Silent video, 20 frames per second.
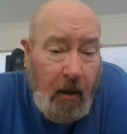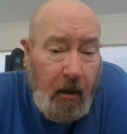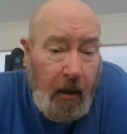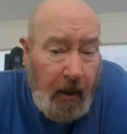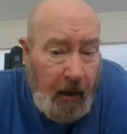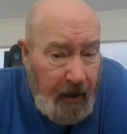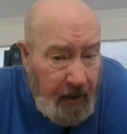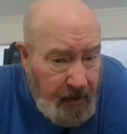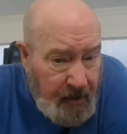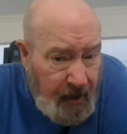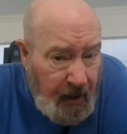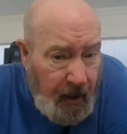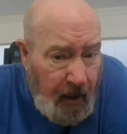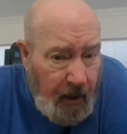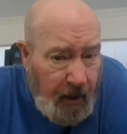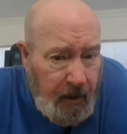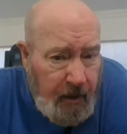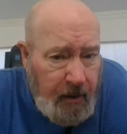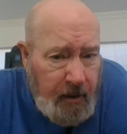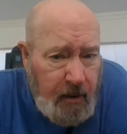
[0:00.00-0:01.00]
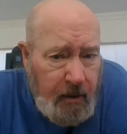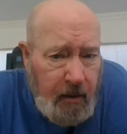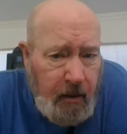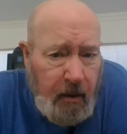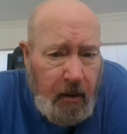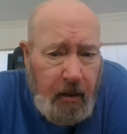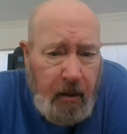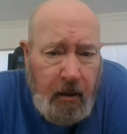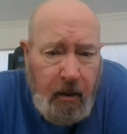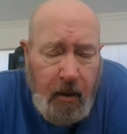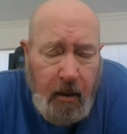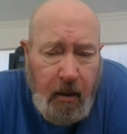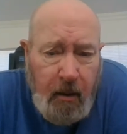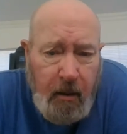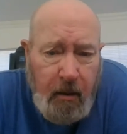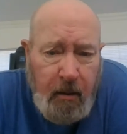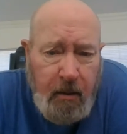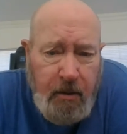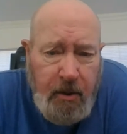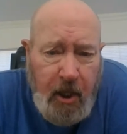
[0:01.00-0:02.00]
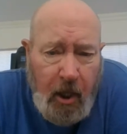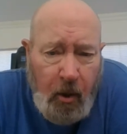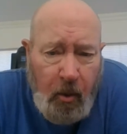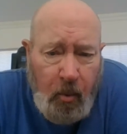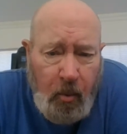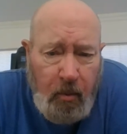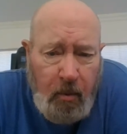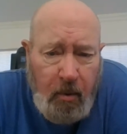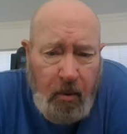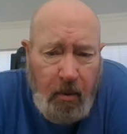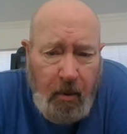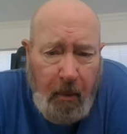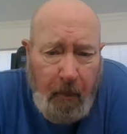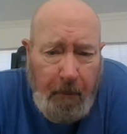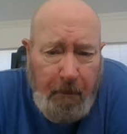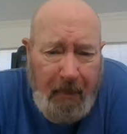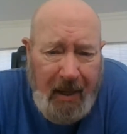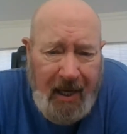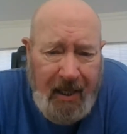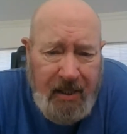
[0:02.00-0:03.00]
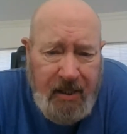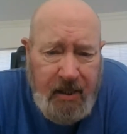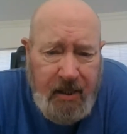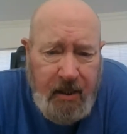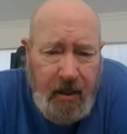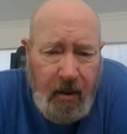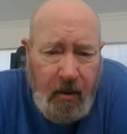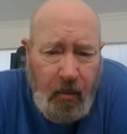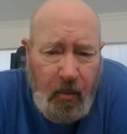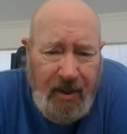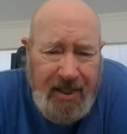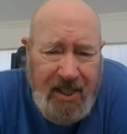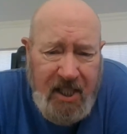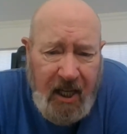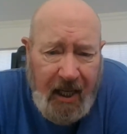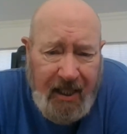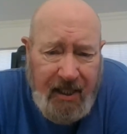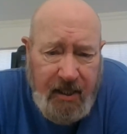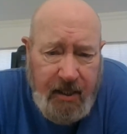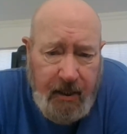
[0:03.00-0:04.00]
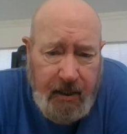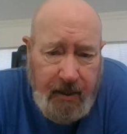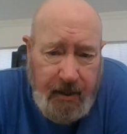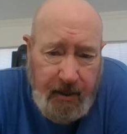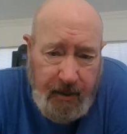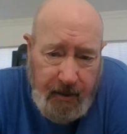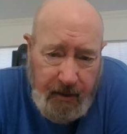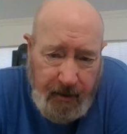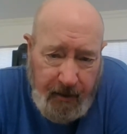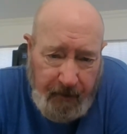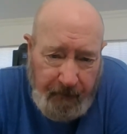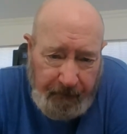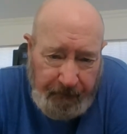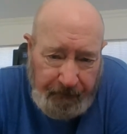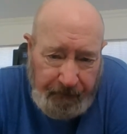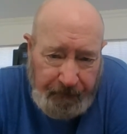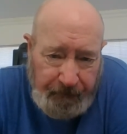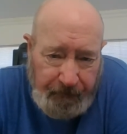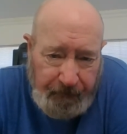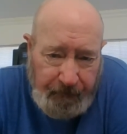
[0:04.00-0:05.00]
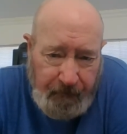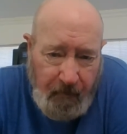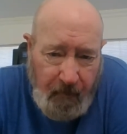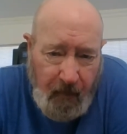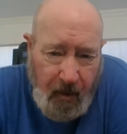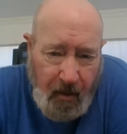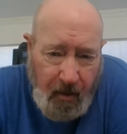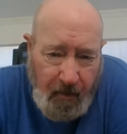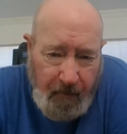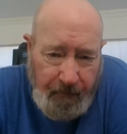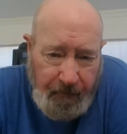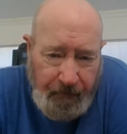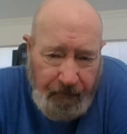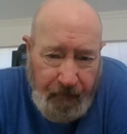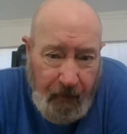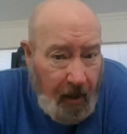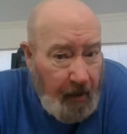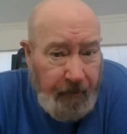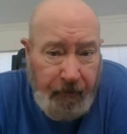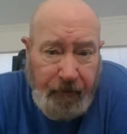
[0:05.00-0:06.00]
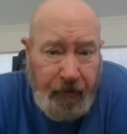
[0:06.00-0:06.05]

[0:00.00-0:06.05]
And it says, don't mess with Texas. Every